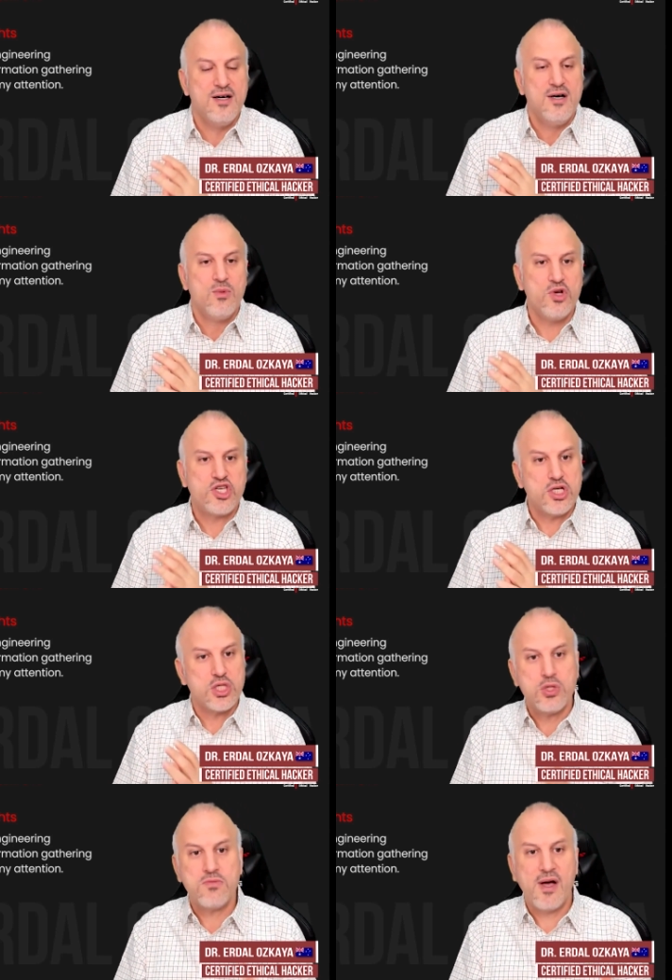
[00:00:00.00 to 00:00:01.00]
which
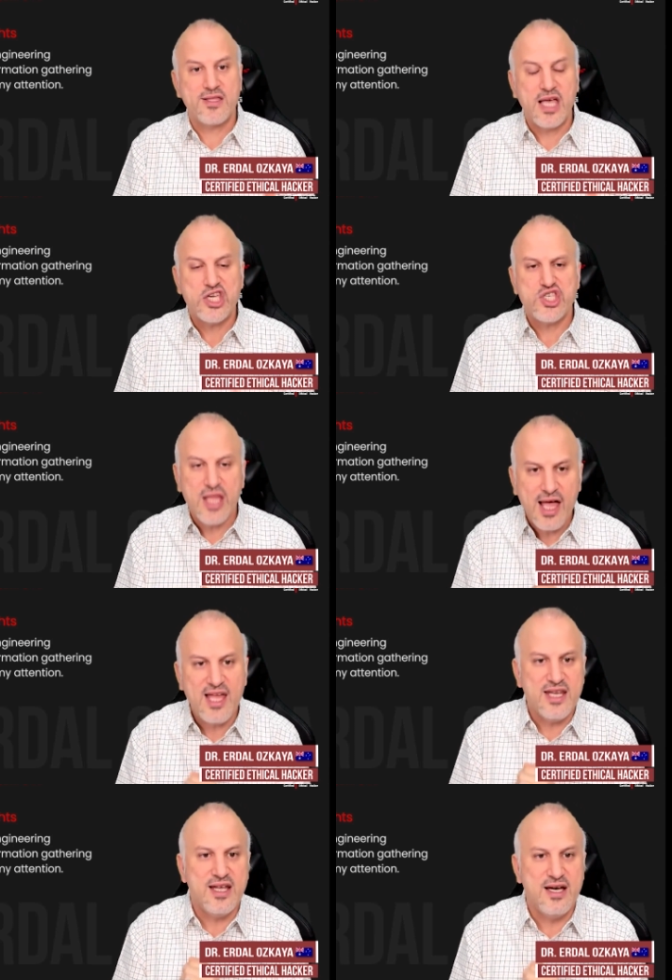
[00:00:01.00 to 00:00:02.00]
took my attention.
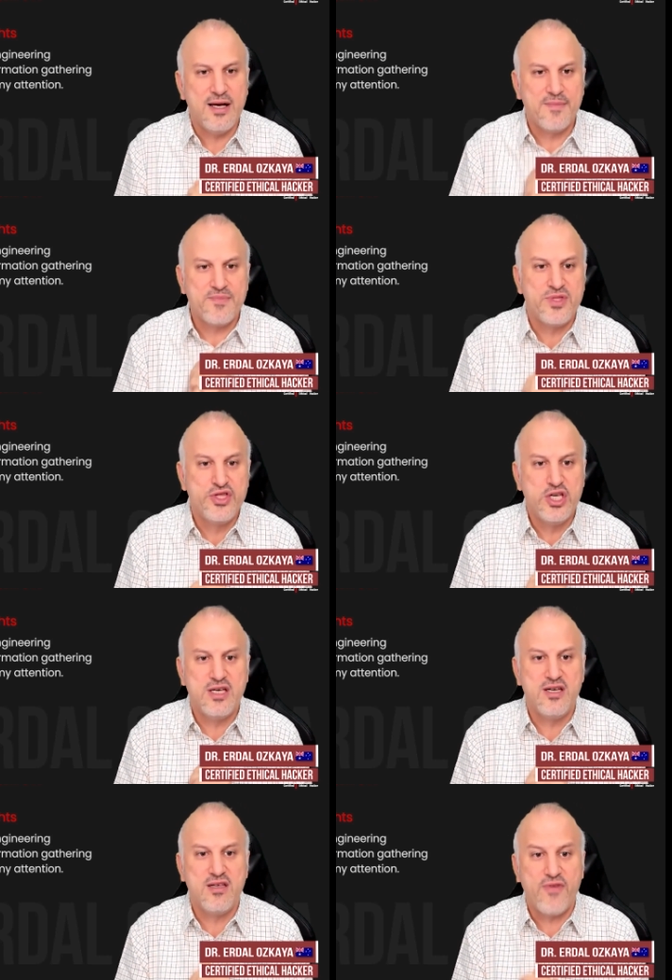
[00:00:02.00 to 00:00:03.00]
And um,
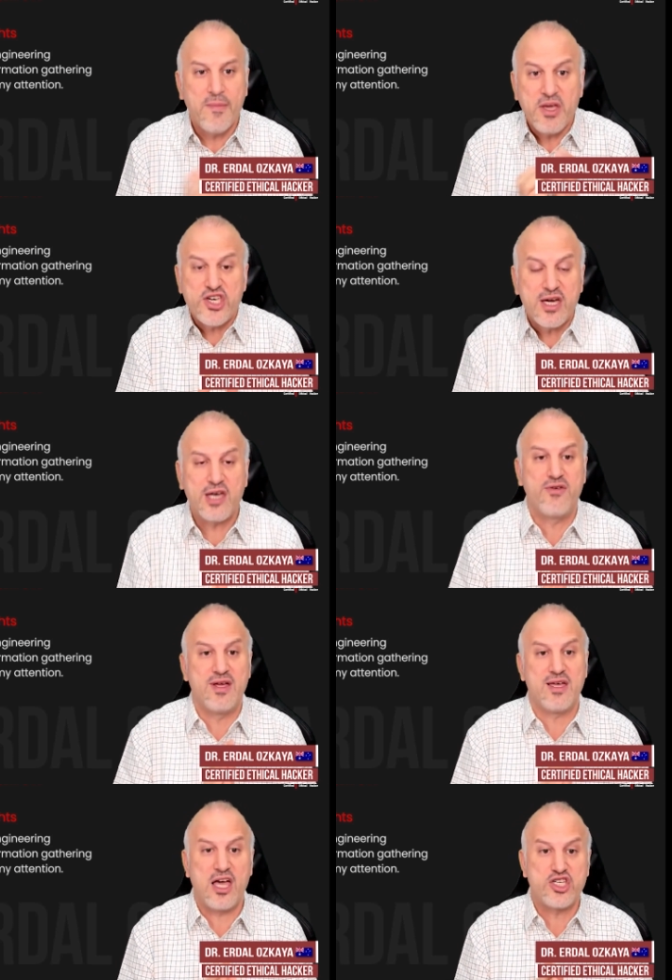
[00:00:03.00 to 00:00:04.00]
the information
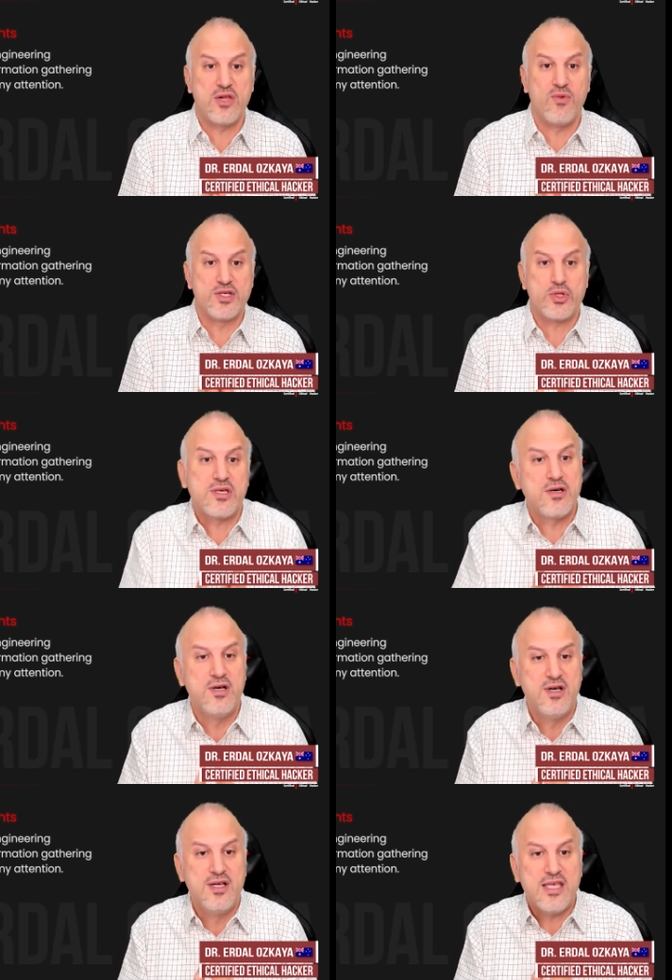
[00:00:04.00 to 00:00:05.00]
gathering actually was also
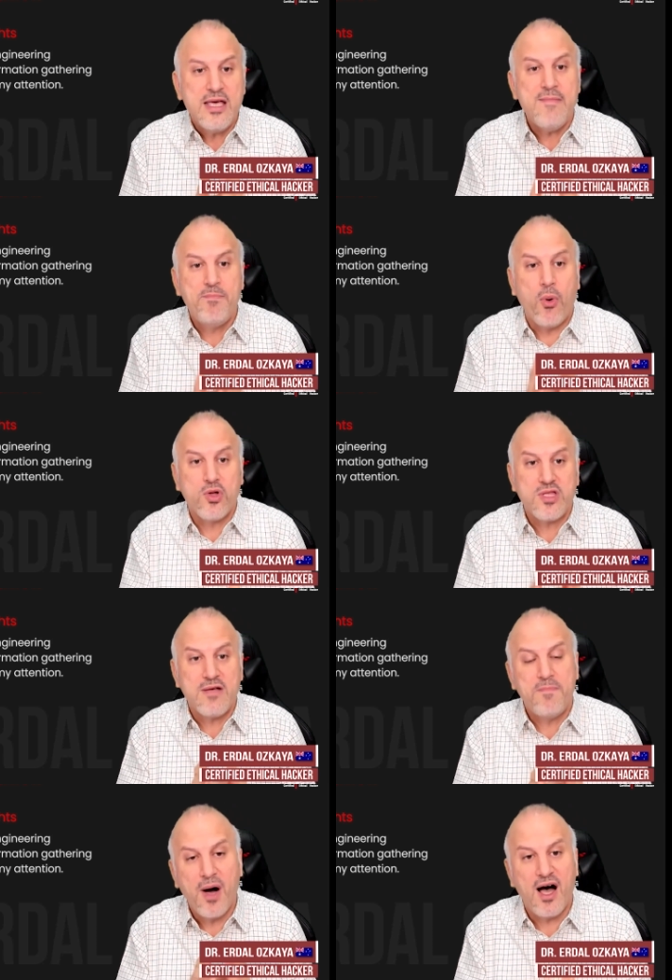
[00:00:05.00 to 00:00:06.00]

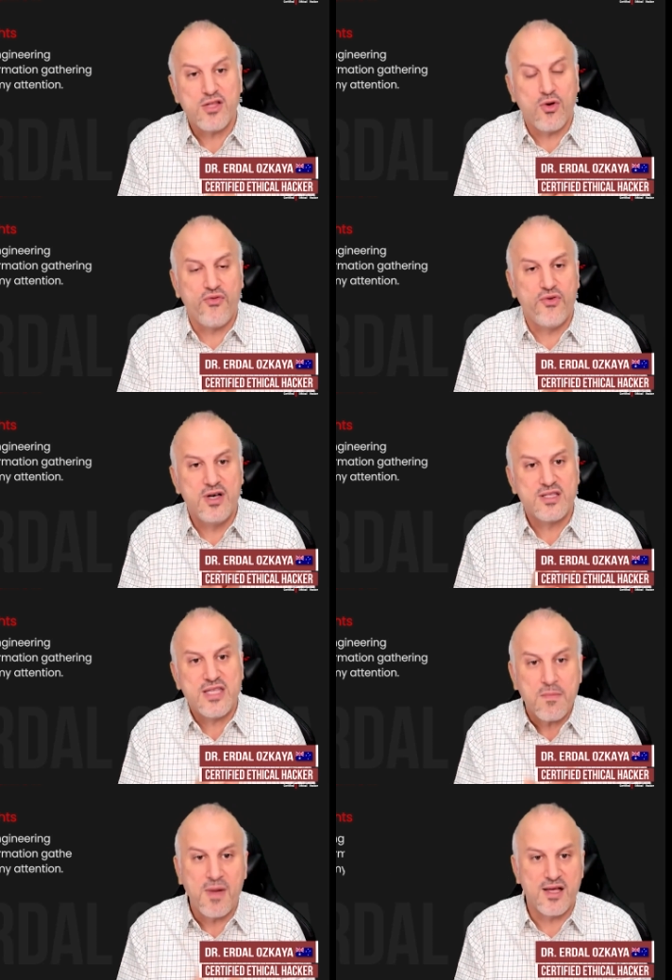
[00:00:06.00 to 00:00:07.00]
important part of uh,
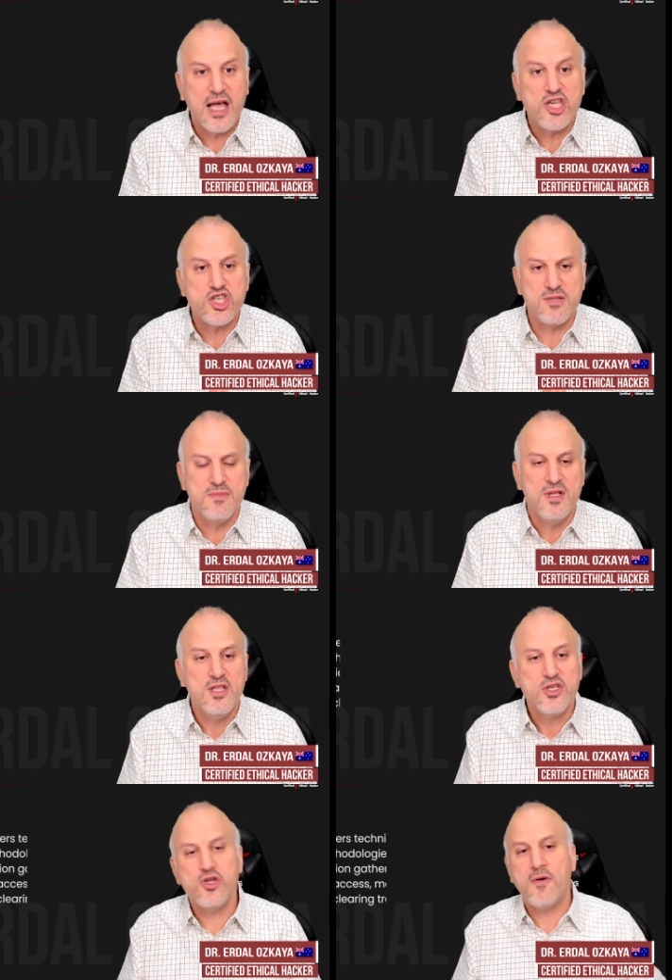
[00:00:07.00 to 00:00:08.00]
taking my attention.
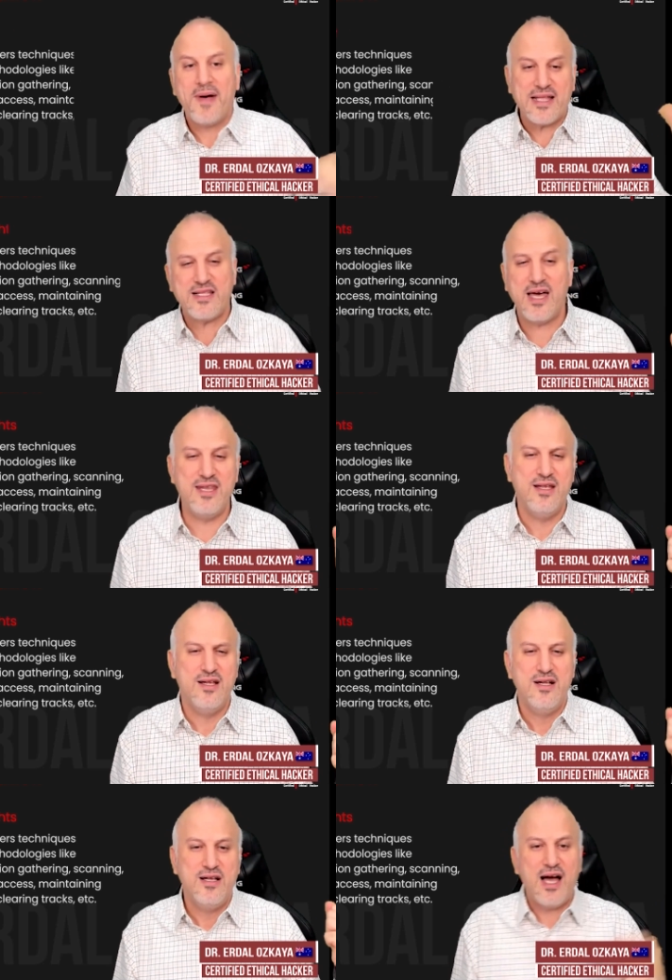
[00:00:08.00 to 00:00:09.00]
You know, back then,
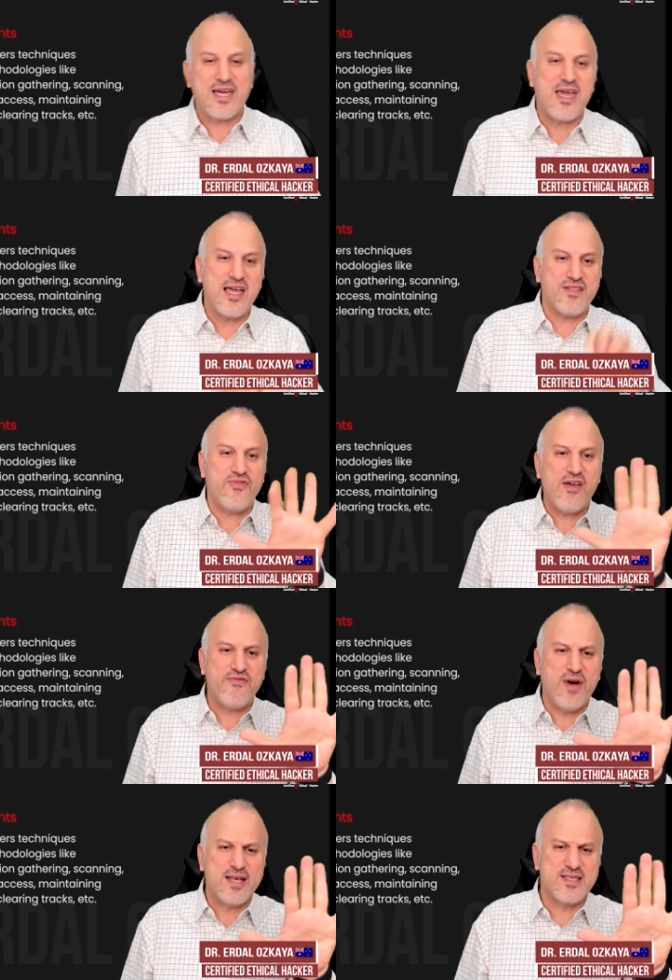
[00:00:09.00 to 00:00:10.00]
hacking had five
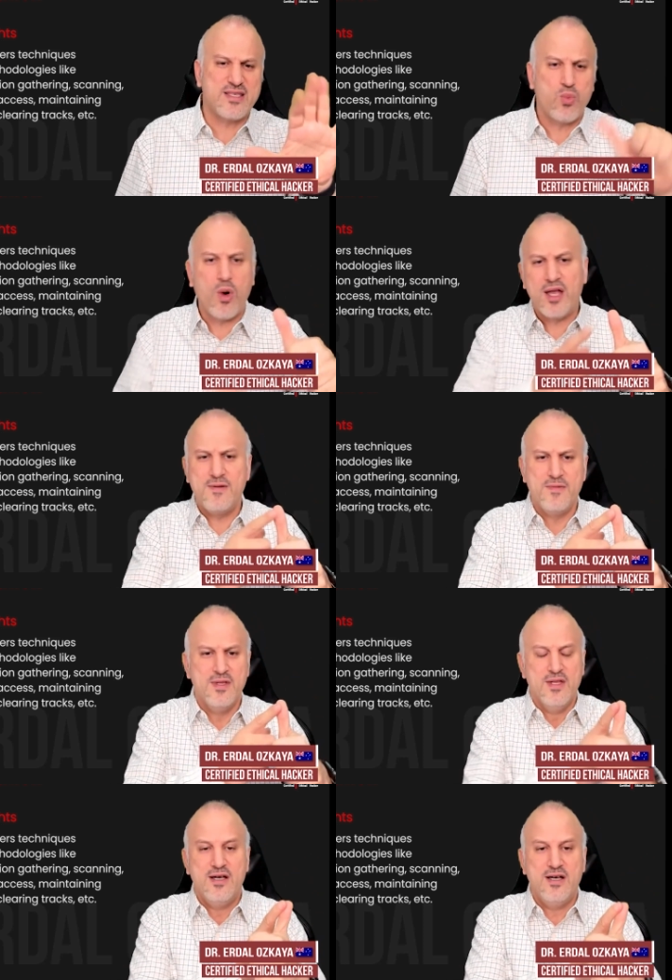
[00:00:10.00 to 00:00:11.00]
phases. One,
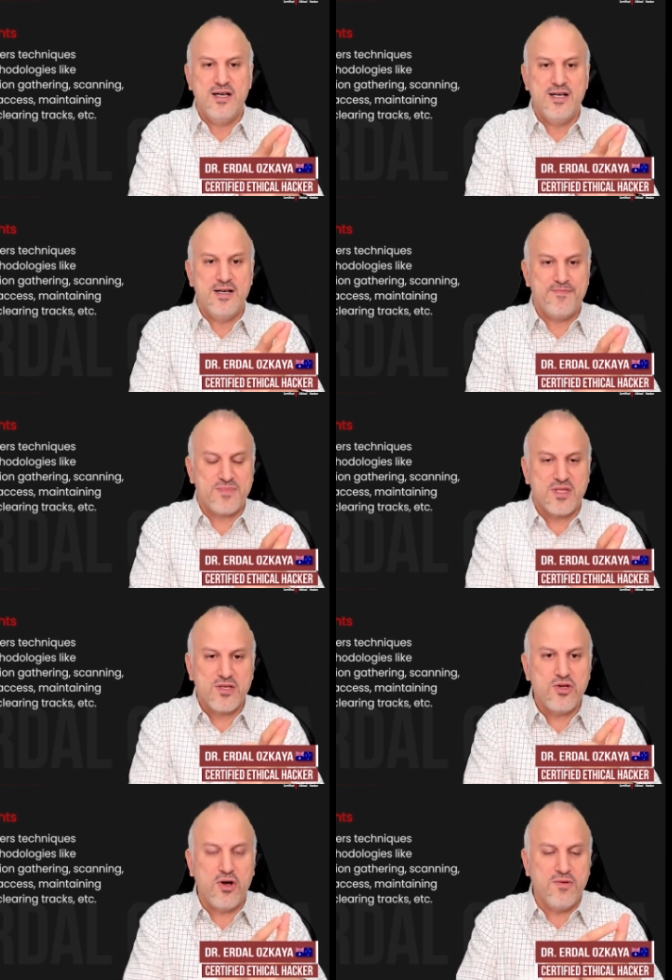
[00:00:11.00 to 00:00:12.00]
uh,
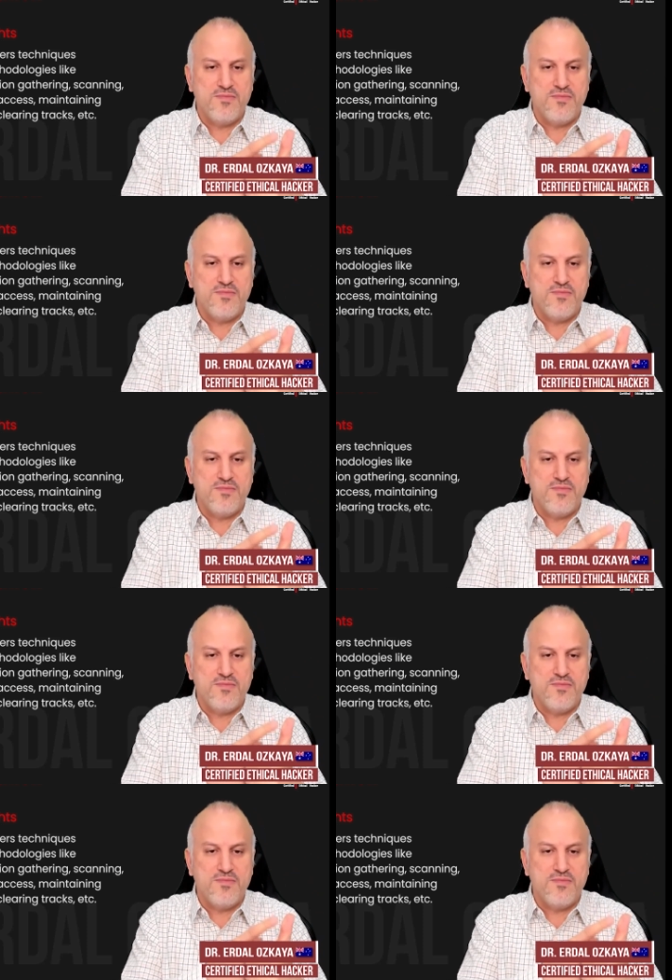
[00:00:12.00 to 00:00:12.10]
you know,